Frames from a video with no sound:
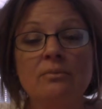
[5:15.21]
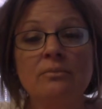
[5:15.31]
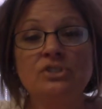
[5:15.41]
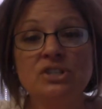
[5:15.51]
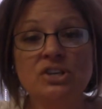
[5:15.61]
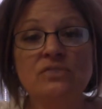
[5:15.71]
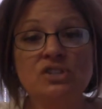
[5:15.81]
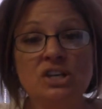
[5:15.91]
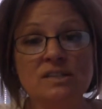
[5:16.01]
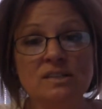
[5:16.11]
Chief
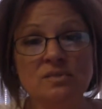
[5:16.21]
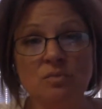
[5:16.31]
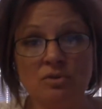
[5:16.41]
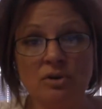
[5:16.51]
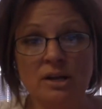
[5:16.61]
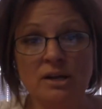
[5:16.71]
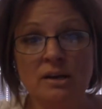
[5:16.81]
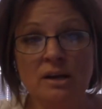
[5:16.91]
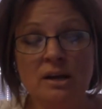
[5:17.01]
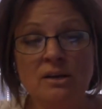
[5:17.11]
Justice Warren
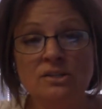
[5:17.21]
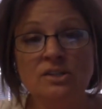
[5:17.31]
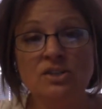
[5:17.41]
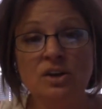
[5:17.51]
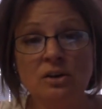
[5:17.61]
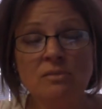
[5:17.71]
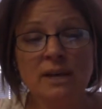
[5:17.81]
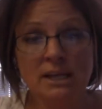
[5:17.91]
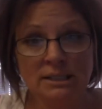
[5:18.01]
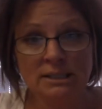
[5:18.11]

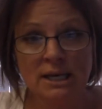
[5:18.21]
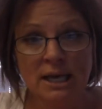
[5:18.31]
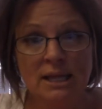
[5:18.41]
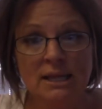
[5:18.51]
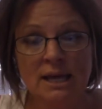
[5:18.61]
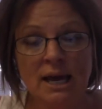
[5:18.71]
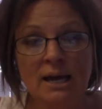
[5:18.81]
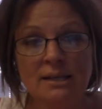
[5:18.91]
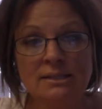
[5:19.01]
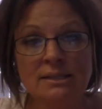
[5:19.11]
determined
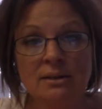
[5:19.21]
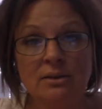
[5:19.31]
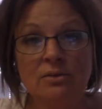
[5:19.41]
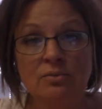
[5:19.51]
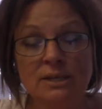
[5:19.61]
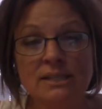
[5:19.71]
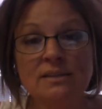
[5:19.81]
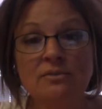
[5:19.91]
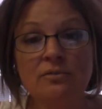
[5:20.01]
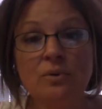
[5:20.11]
that the
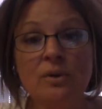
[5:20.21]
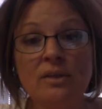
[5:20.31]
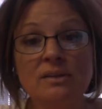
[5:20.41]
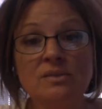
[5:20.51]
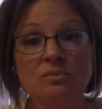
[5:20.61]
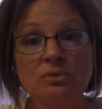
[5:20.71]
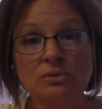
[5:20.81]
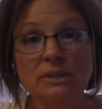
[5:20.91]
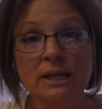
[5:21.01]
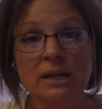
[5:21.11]
reason for this
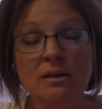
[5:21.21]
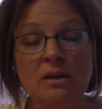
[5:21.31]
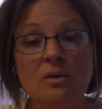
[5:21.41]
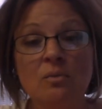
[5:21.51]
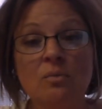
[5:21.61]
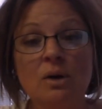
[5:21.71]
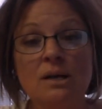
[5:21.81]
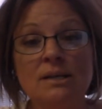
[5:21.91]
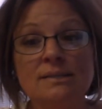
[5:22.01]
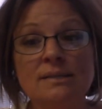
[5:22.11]
ruling
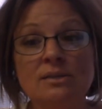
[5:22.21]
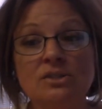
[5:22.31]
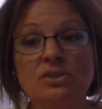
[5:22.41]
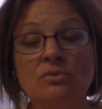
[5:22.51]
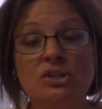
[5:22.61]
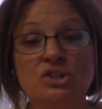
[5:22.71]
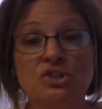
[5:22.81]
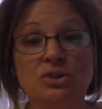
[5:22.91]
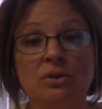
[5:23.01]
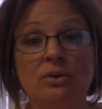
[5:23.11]
was to
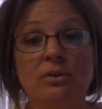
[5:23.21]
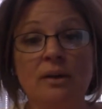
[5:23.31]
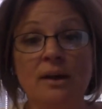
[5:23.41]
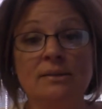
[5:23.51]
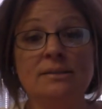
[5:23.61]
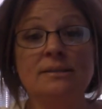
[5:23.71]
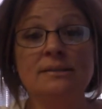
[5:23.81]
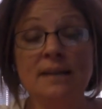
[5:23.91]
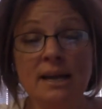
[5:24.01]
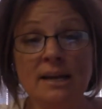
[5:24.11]
ensure that
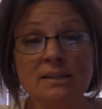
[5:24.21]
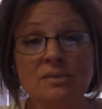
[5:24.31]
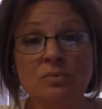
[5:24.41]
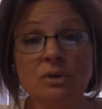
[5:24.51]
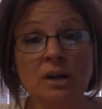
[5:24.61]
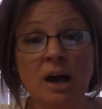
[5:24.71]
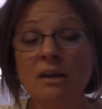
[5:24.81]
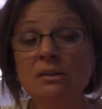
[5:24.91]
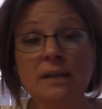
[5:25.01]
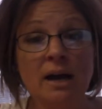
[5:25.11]
states were
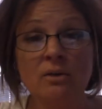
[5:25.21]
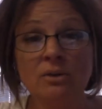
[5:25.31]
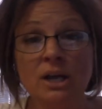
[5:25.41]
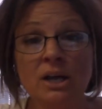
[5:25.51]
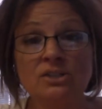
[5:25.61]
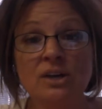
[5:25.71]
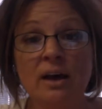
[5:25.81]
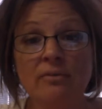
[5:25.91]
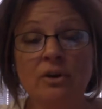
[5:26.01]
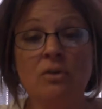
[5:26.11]
not allowed to
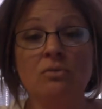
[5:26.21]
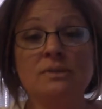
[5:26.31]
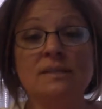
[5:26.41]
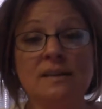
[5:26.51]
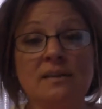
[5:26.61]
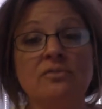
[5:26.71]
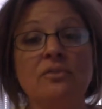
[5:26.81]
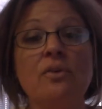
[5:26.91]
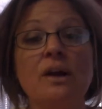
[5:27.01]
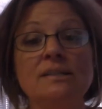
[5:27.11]
have their own set
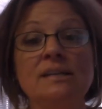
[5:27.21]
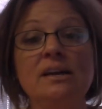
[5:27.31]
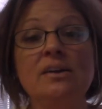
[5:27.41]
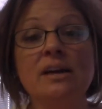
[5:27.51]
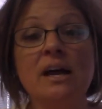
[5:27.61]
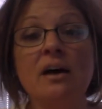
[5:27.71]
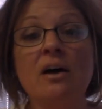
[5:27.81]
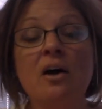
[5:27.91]
of criteria